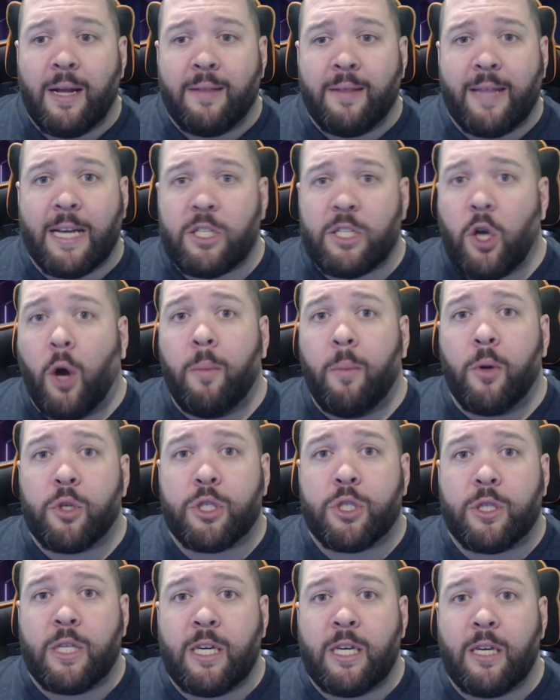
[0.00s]
that's
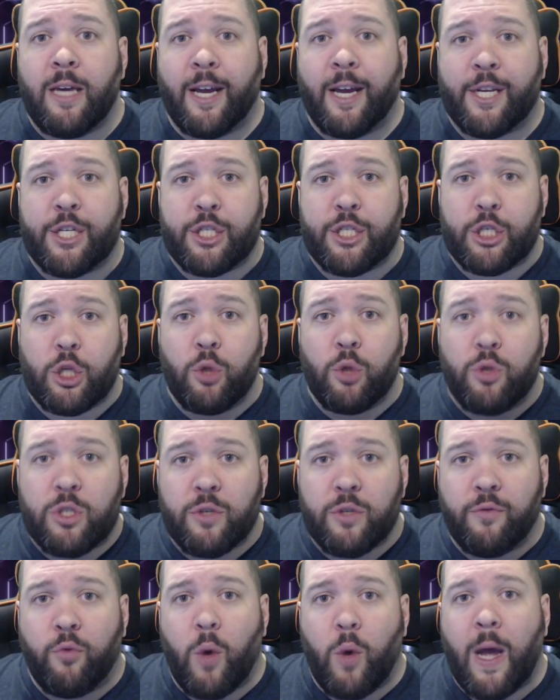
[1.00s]
almost the
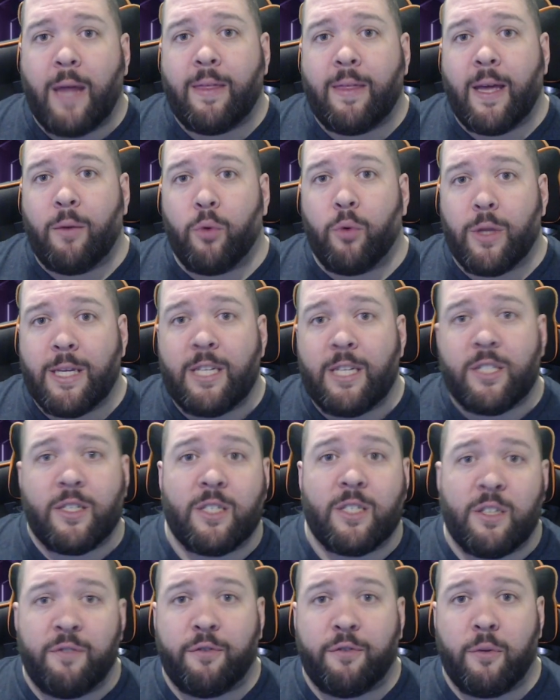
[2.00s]
exclusive way they release
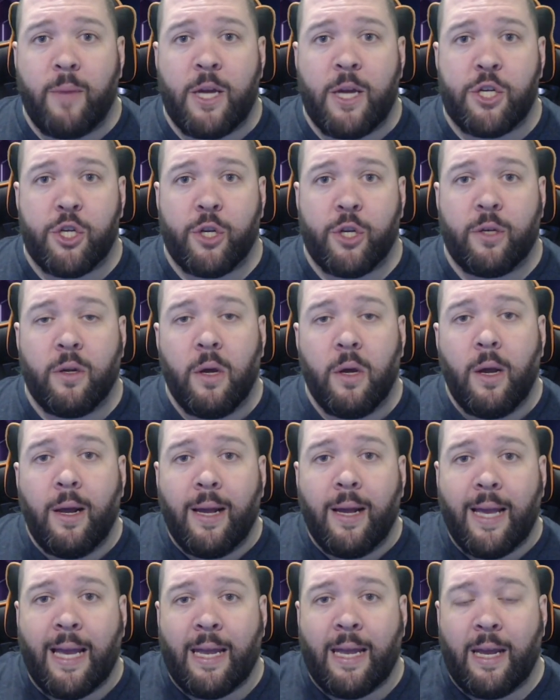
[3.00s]
this information
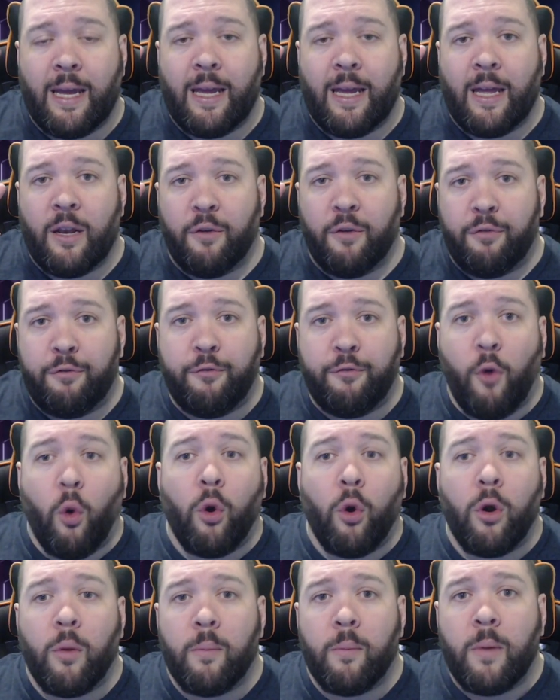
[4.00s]
in a
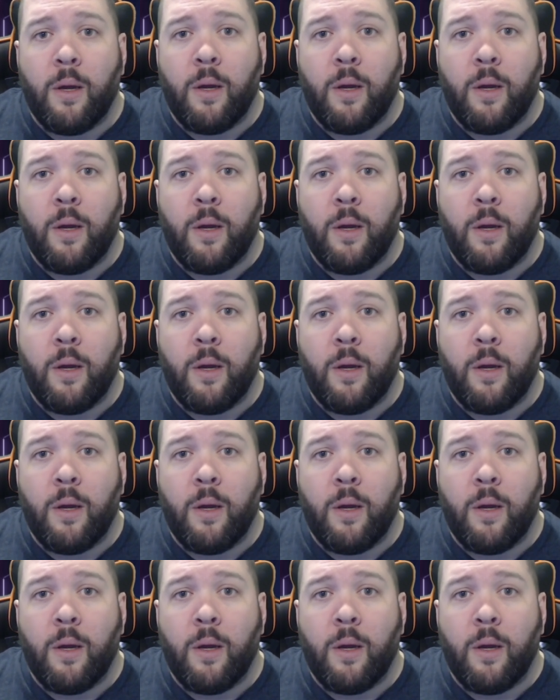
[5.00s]
forum